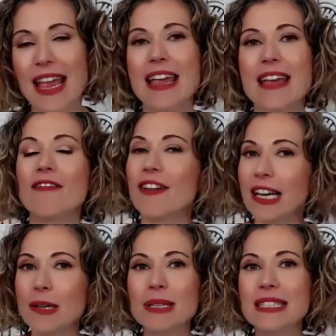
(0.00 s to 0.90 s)
a
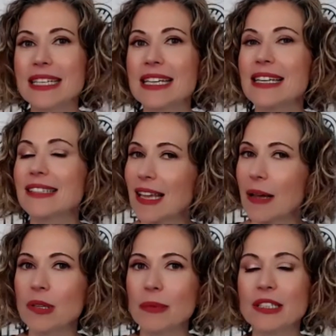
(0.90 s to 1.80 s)
vitamin C
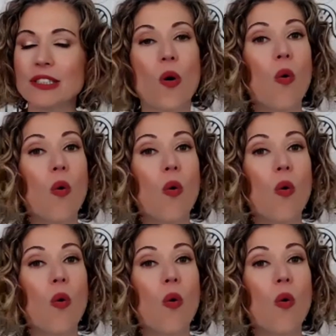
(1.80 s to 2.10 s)
supplement